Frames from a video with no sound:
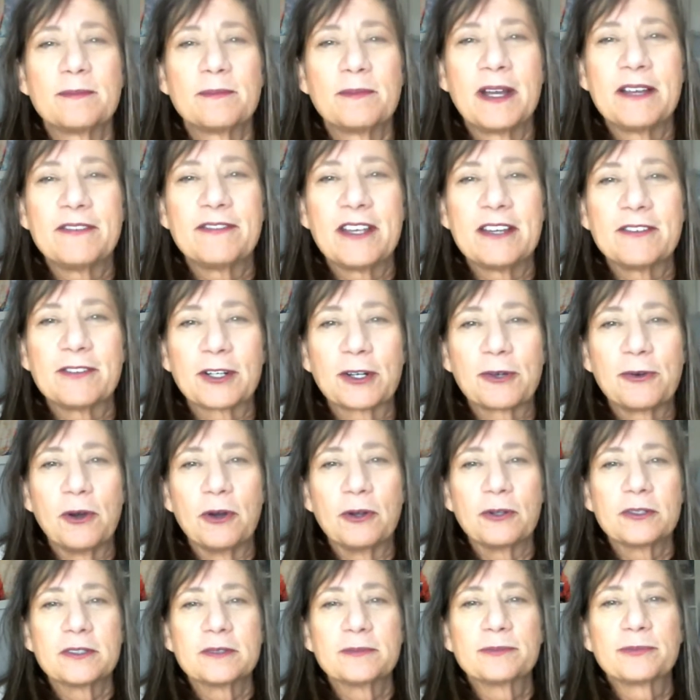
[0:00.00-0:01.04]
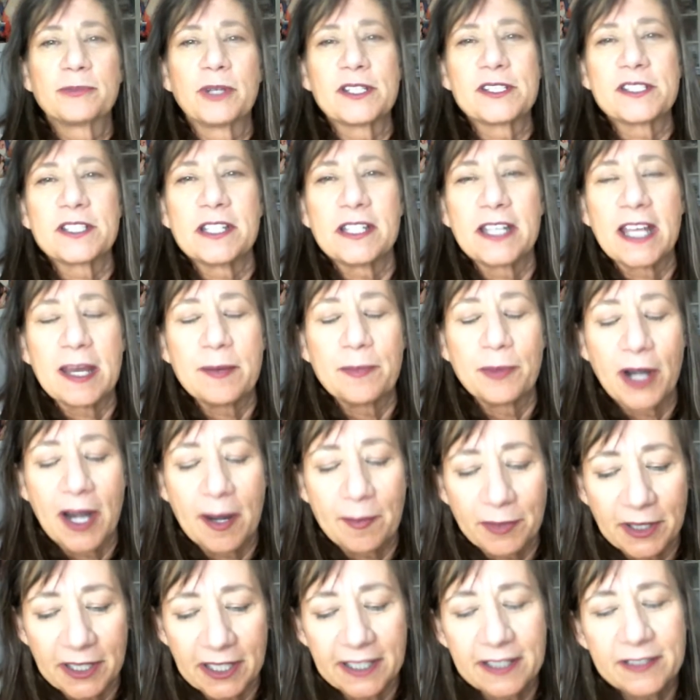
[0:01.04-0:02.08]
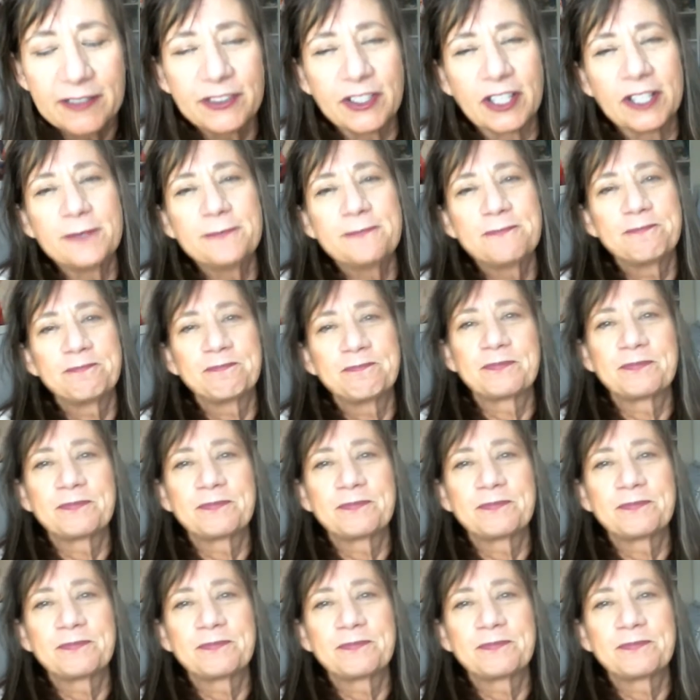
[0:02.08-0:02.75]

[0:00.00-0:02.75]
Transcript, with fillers: My favorite quote, President Abraham Lincoln said,